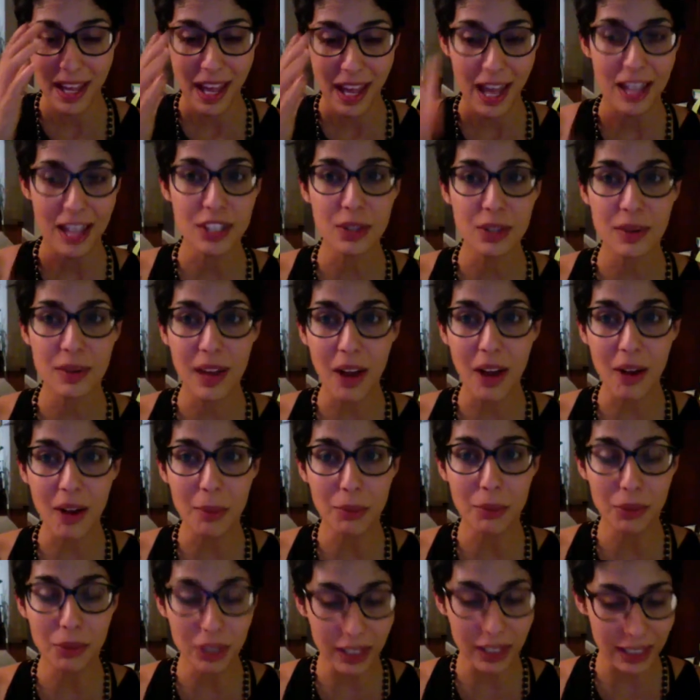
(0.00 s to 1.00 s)
And so now
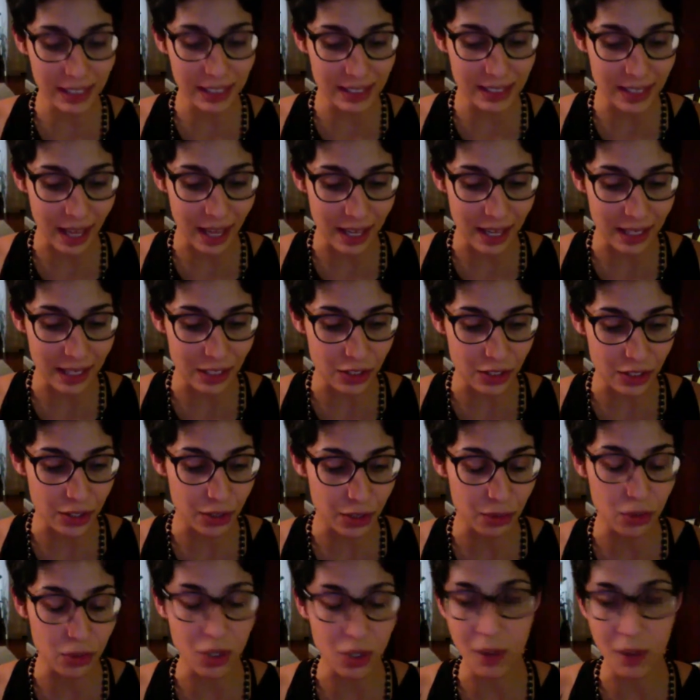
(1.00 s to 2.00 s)
I'm really excited
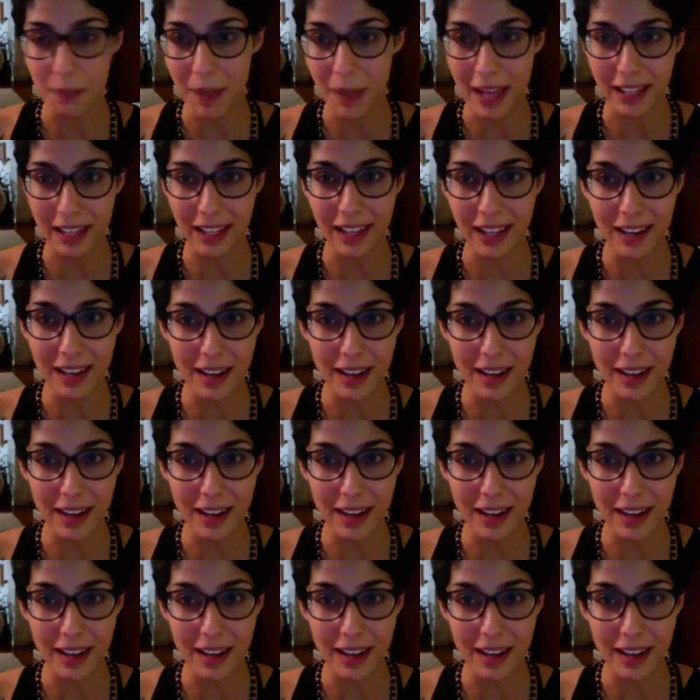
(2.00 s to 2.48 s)
to jump back in,